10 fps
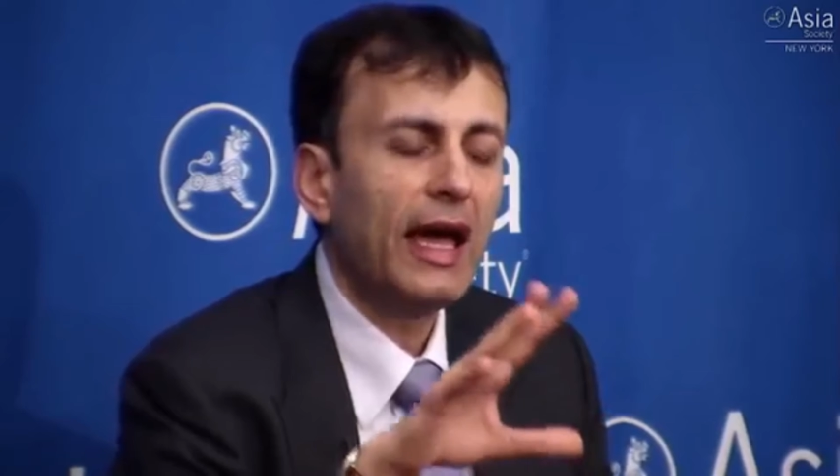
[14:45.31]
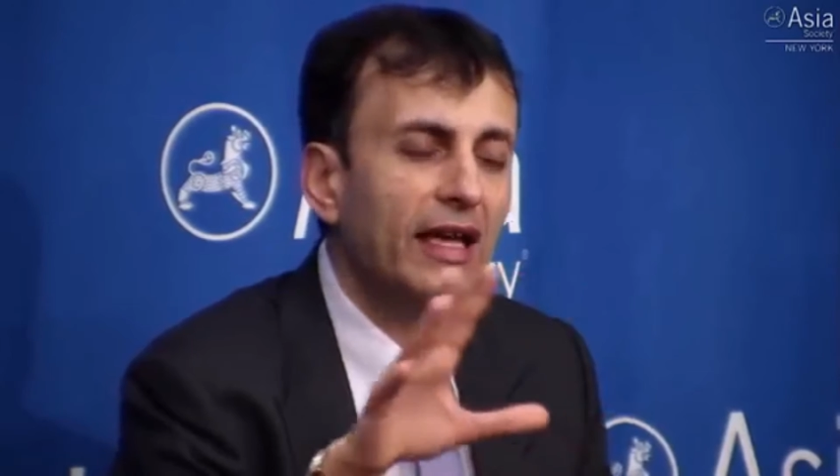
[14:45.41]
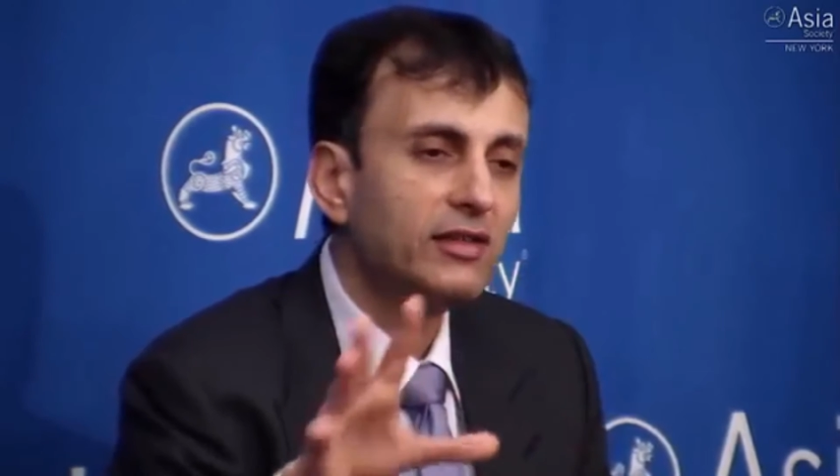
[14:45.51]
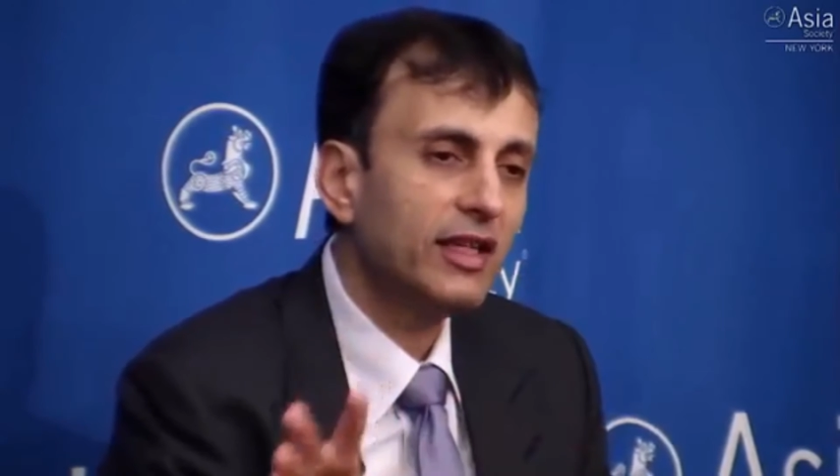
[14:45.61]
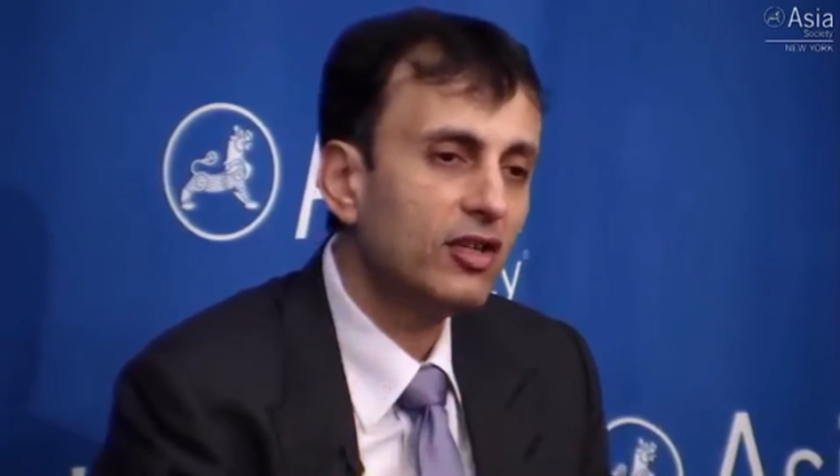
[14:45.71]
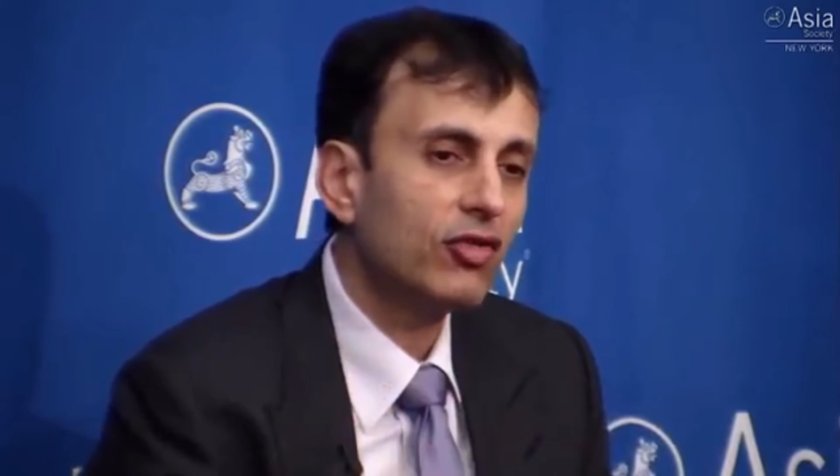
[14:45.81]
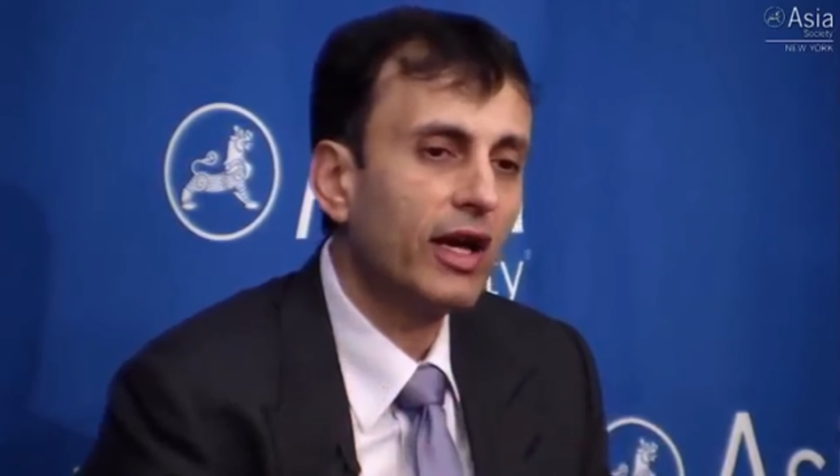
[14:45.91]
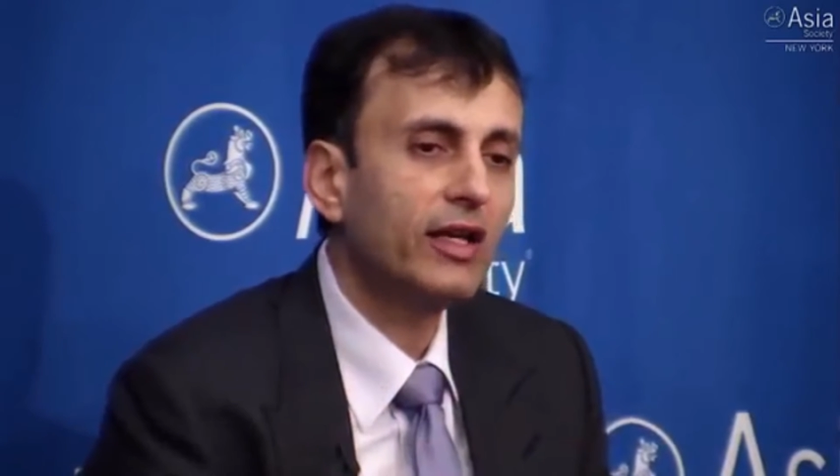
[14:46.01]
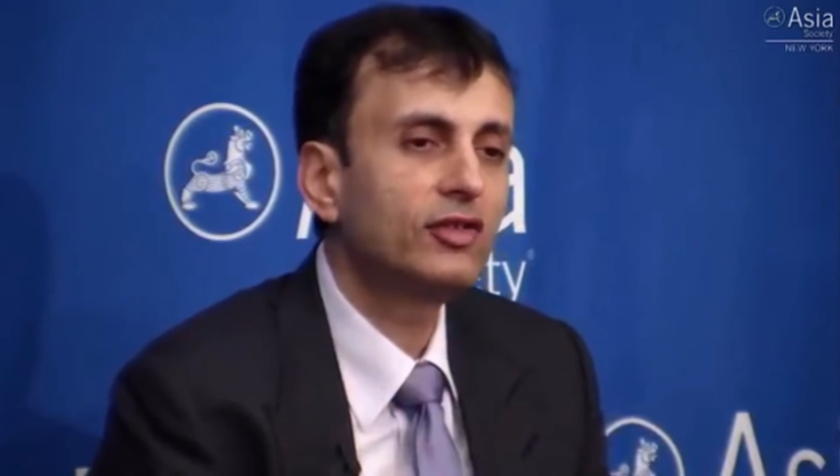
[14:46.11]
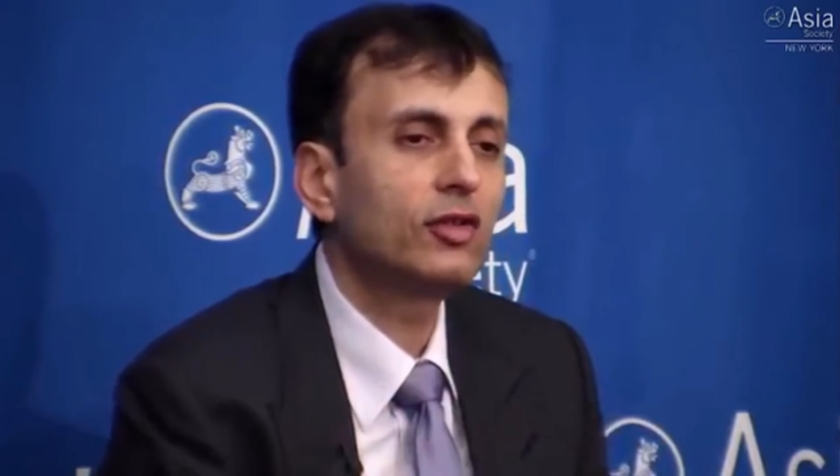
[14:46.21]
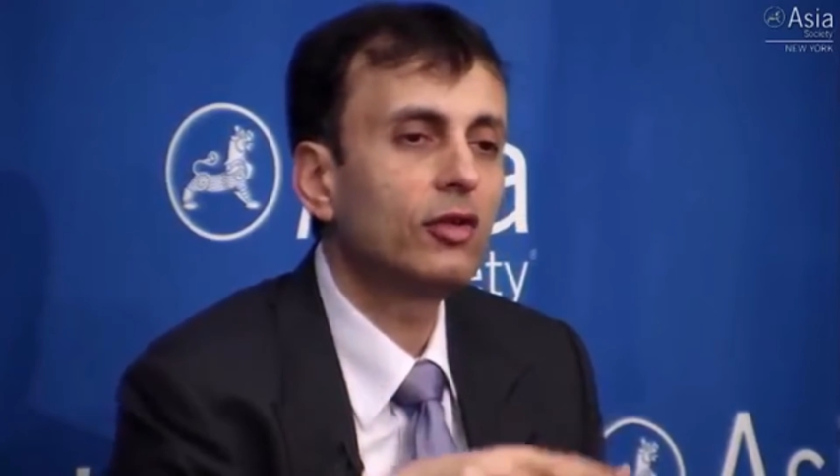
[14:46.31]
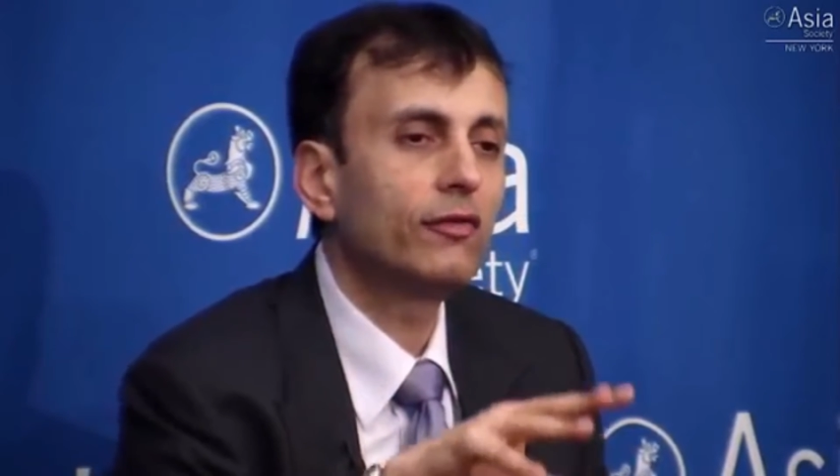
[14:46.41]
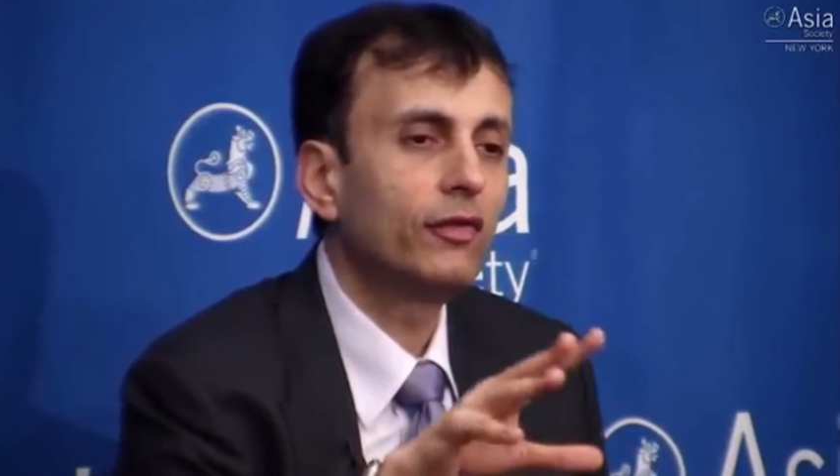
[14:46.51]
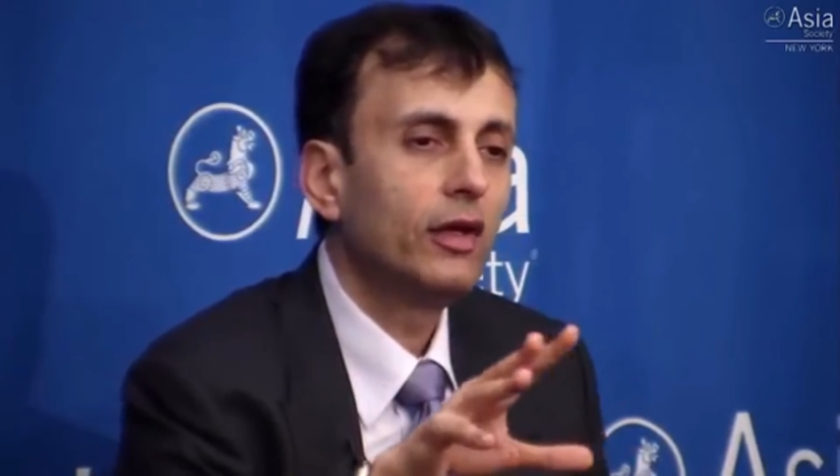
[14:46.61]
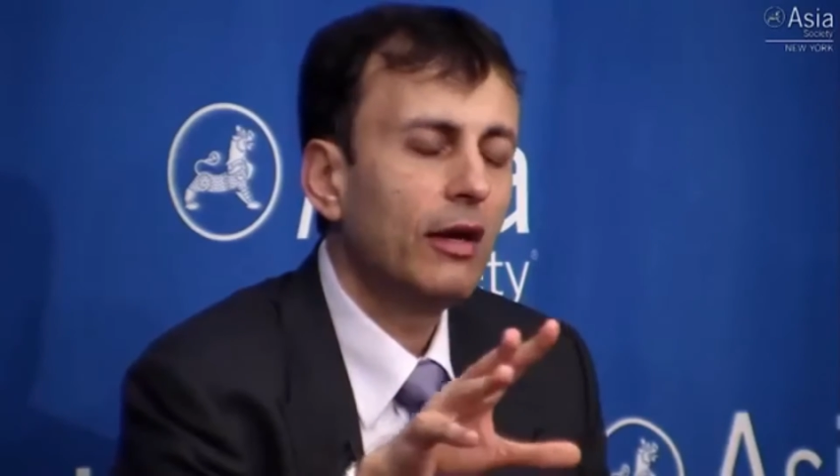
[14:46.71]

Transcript: as they try and sort of